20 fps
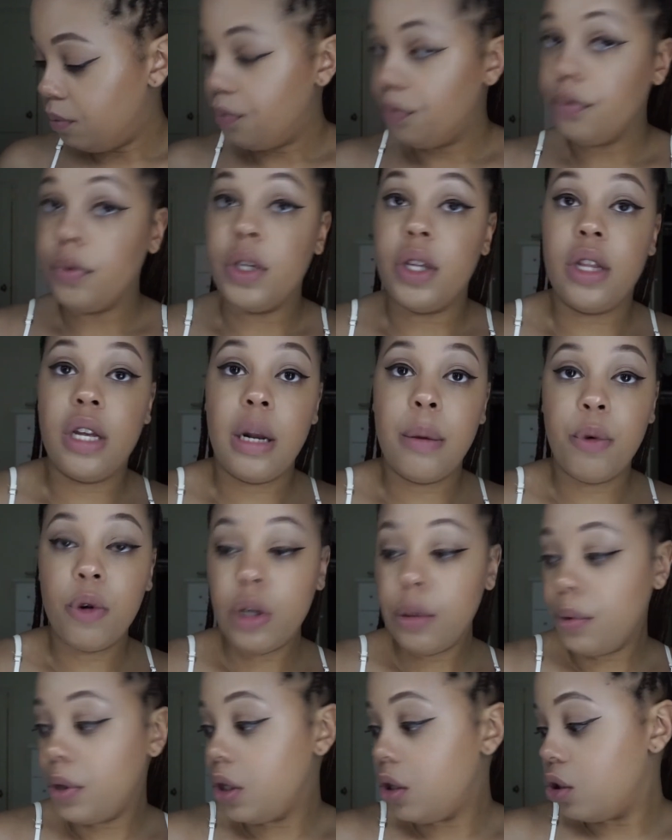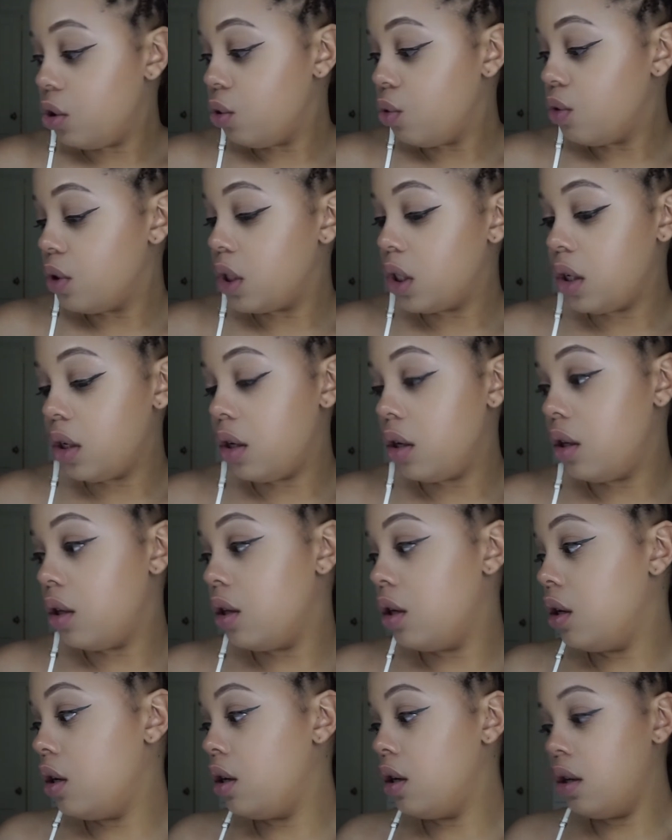And then I'm going to be using
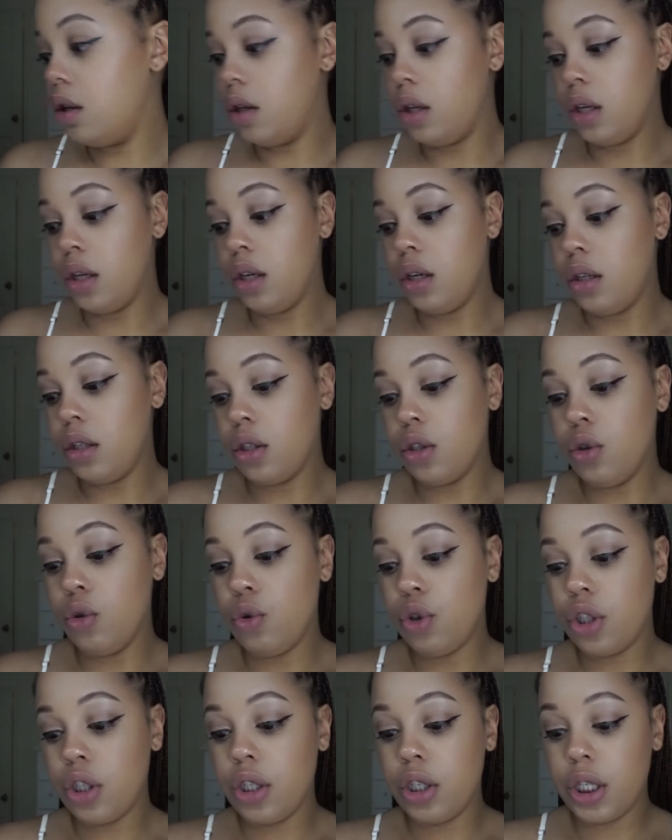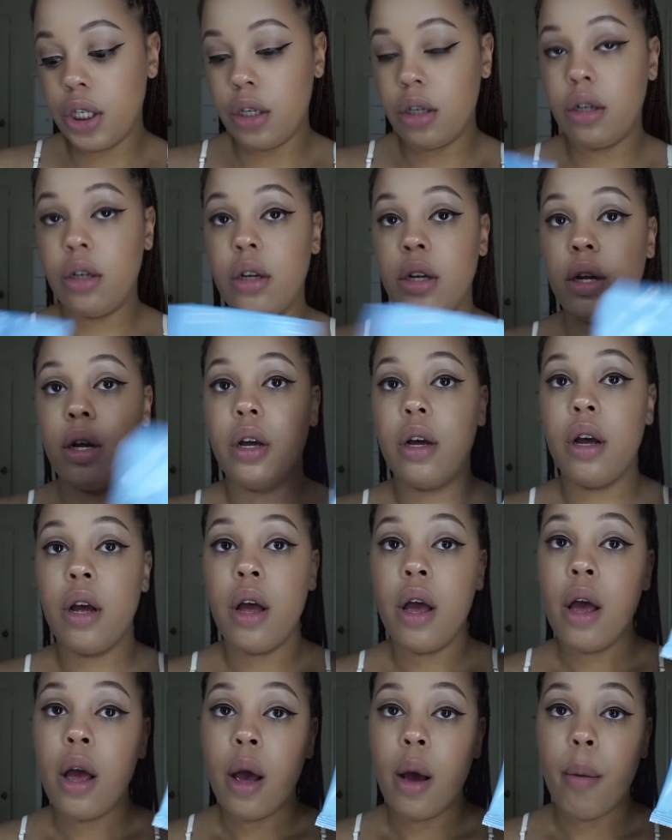these Neutrogena
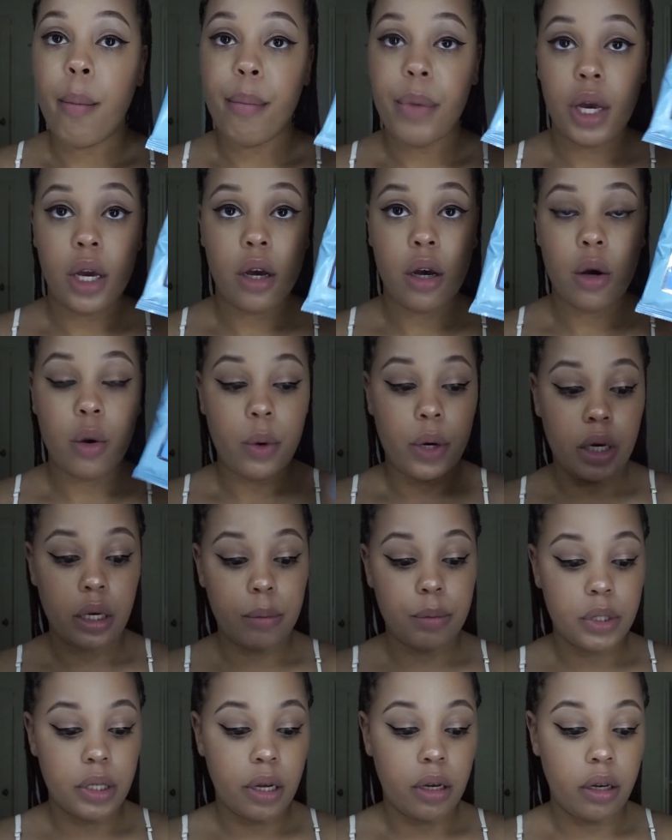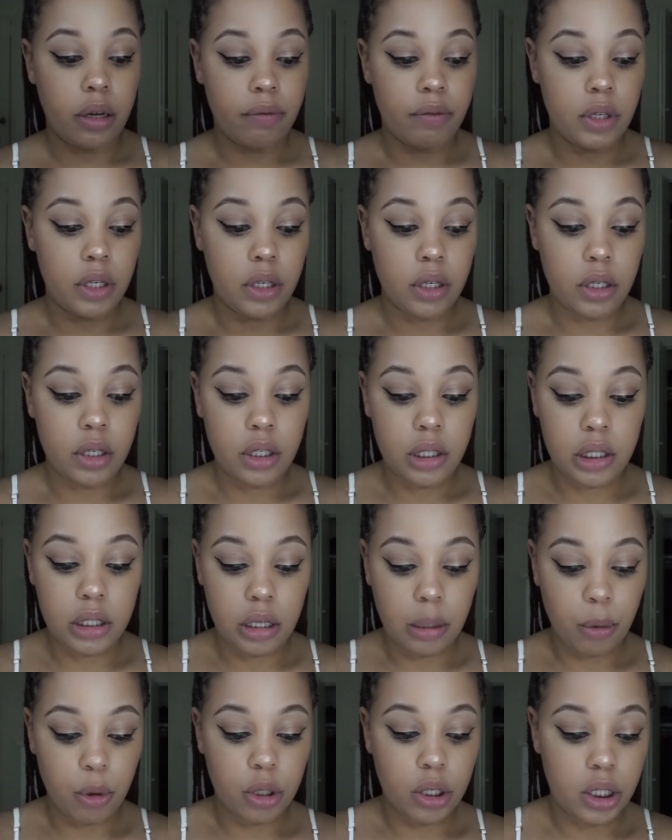makeup wipes. I love these.
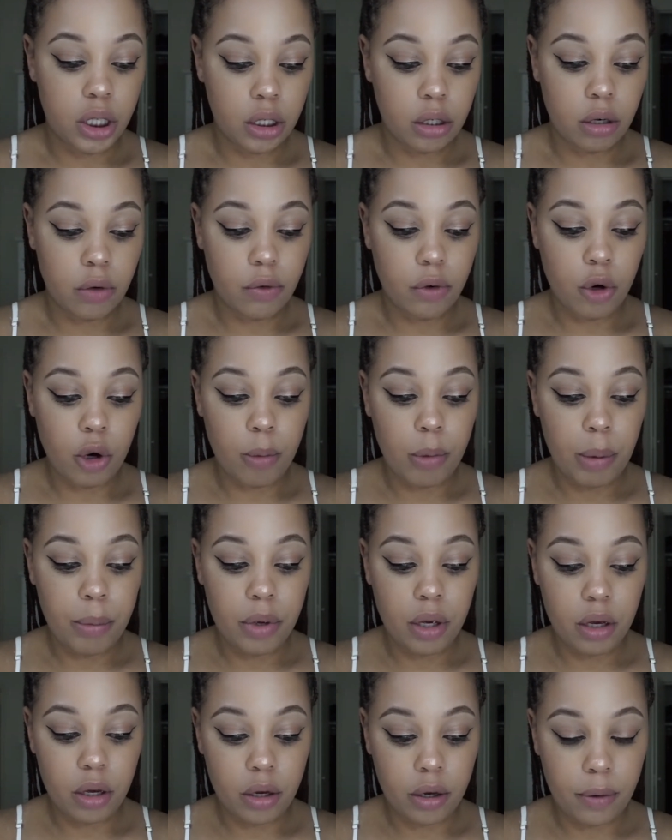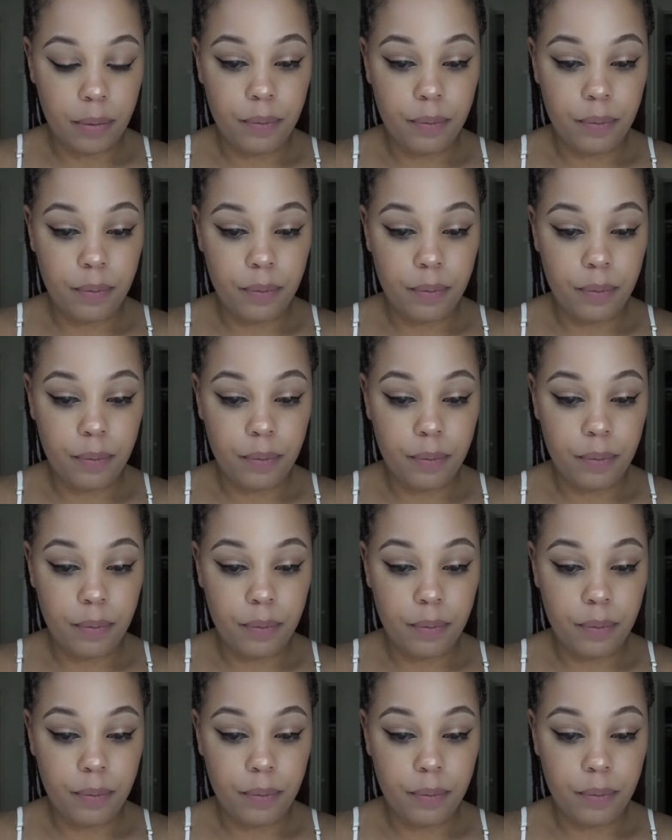And I'm going to take off all my makeup.